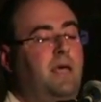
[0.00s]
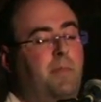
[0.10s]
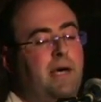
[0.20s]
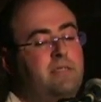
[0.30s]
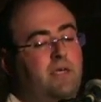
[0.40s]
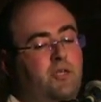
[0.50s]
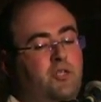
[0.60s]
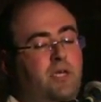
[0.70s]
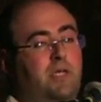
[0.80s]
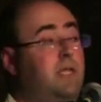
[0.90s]

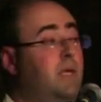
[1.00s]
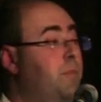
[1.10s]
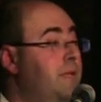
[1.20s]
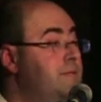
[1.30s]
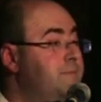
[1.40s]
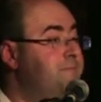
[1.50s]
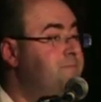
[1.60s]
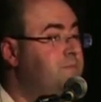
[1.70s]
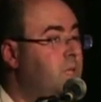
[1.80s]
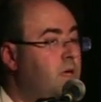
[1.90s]
Mustache templates.
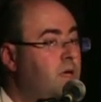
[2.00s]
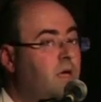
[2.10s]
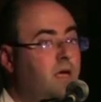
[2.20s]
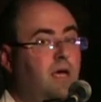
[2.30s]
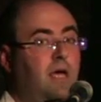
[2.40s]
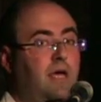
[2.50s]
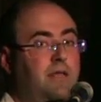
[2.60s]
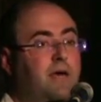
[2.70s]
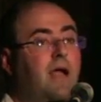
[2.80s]
There